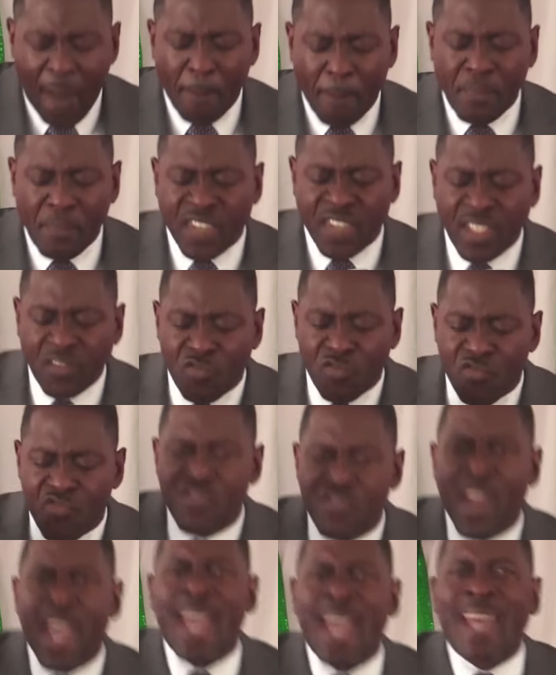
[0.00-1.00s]
and
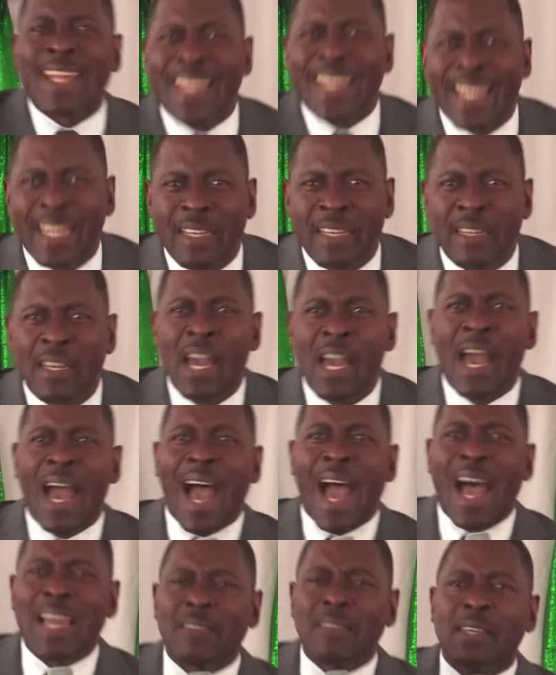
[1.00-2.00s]
training
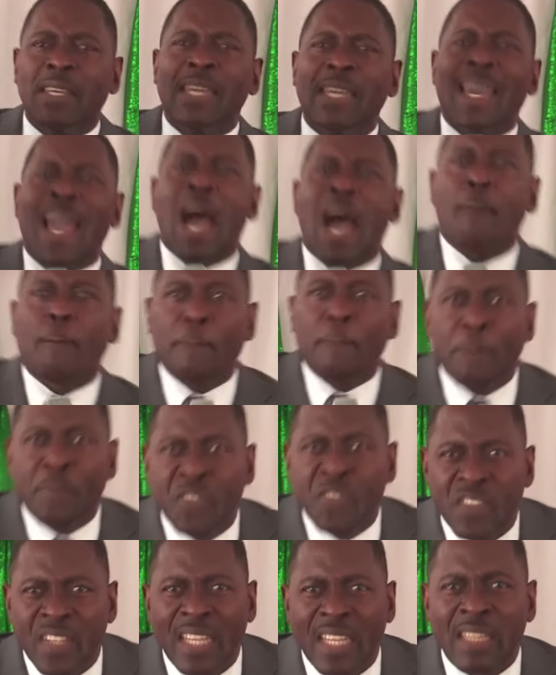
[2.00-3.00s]
and camps
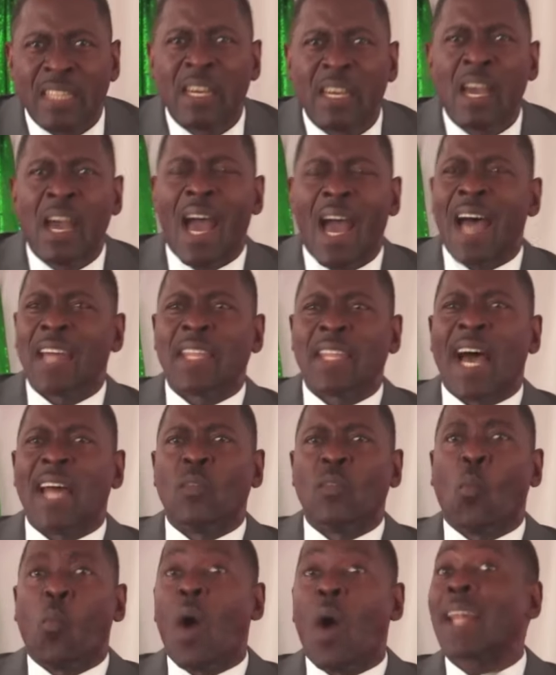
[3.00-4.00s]
and
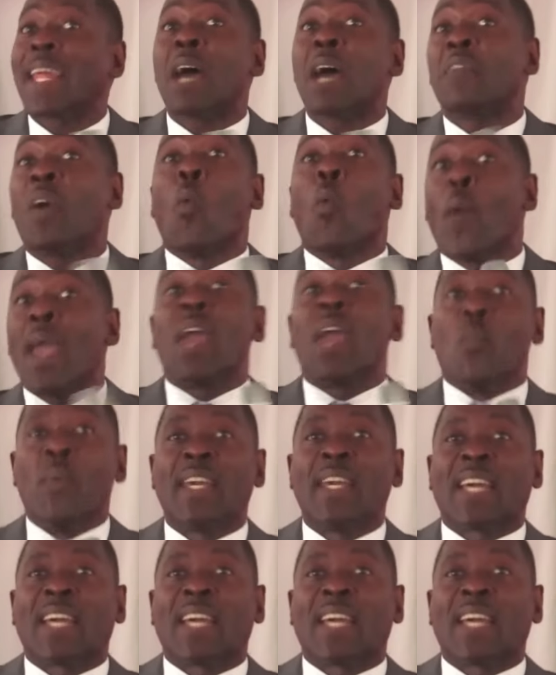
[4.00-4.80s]
whatever way we can